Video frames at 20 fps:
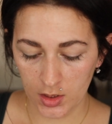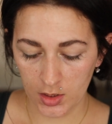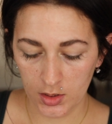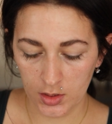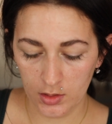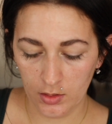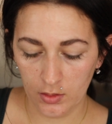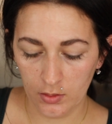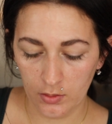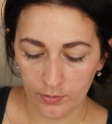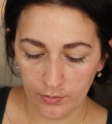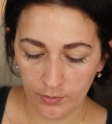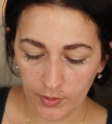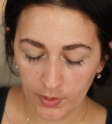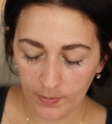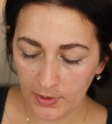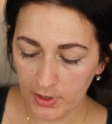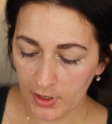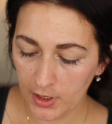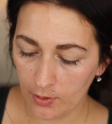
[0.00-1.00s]
So,
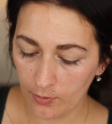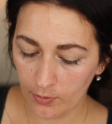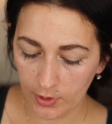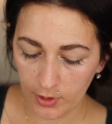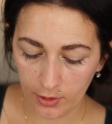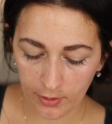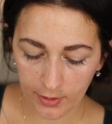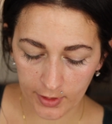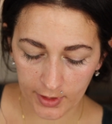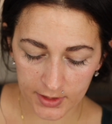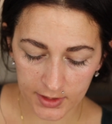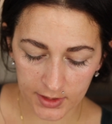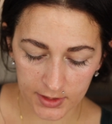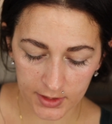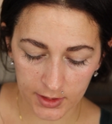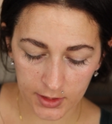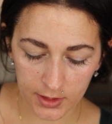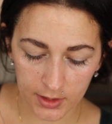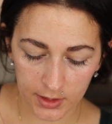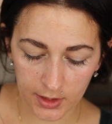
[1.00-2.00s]
but yeah, what are your
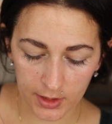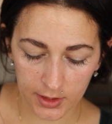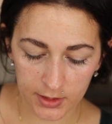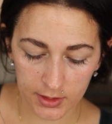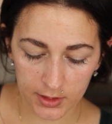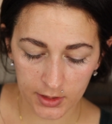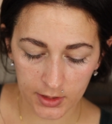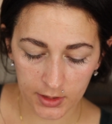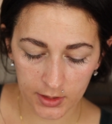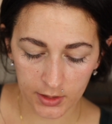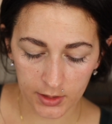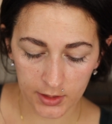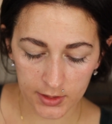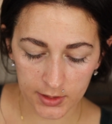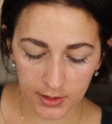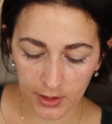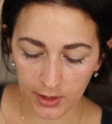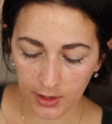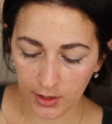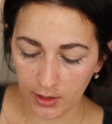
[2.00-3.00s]
guys' thoughts on
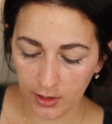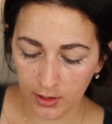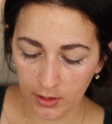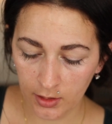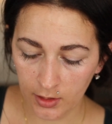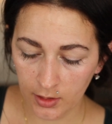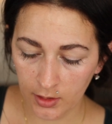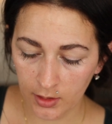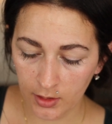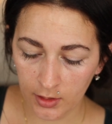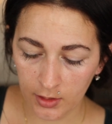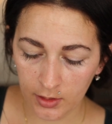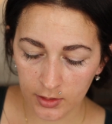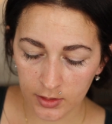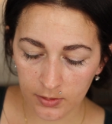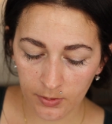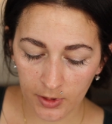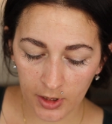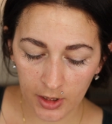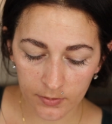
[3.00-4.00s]
this? Like,
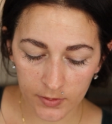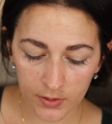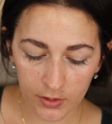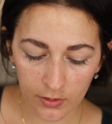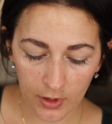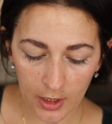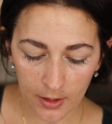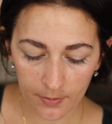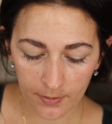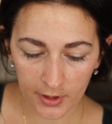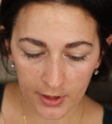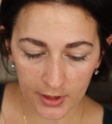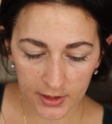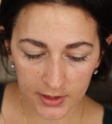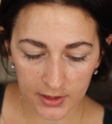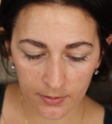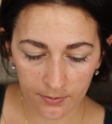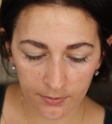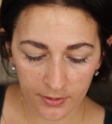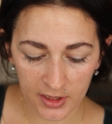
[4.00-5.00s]
to me, I'm so happy that
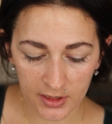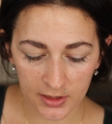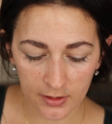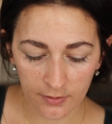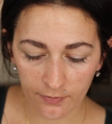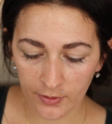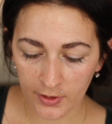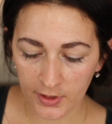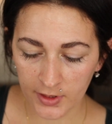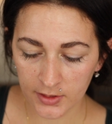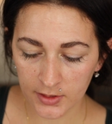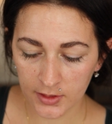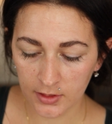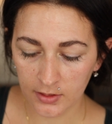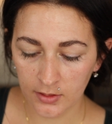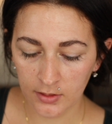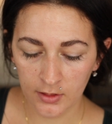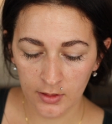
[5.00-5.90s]
it's something different.